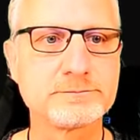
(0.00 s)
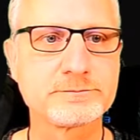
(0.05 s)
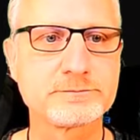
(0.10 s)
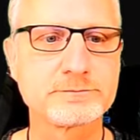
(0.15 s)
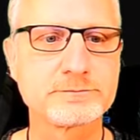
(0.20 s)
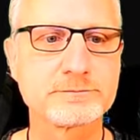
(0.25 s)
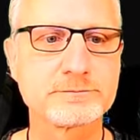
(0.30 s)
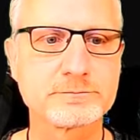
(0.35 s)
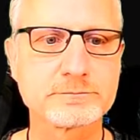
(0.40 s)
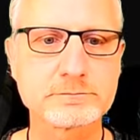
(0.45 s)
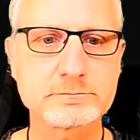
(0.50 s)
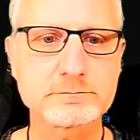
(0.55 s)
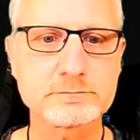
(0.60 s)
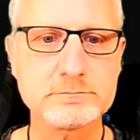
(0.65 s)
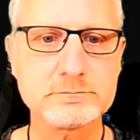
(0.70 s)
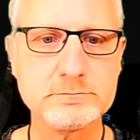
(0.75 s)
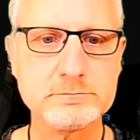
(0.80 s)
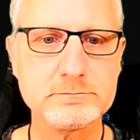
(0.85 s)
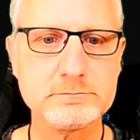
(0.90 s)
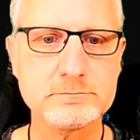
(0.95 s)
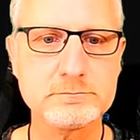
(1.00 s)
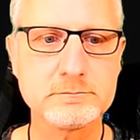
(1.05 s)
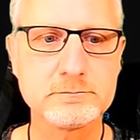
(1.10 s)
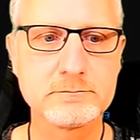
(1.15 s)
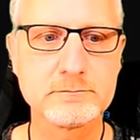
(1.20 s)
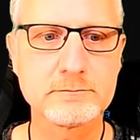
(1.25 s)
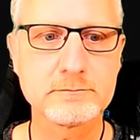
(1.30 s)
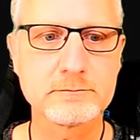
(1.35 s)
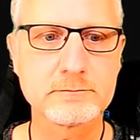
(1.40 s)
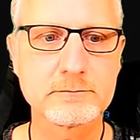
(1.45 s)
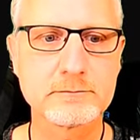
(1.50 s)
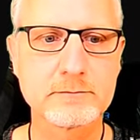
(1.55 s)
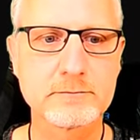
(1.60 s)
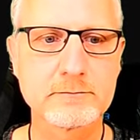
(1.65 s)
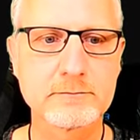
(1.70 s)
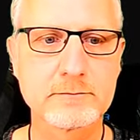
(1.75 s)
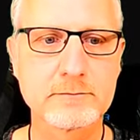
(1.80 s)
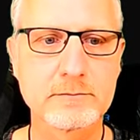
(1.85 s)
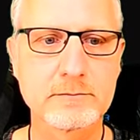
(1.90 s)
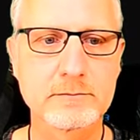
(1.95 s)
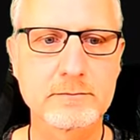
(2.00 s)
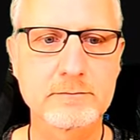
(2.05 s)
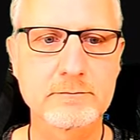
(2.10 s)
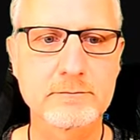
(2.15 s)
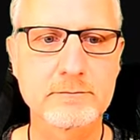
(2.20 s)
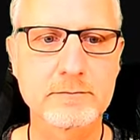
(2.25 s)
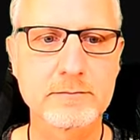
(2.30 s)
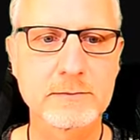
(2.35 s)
(no one is talking)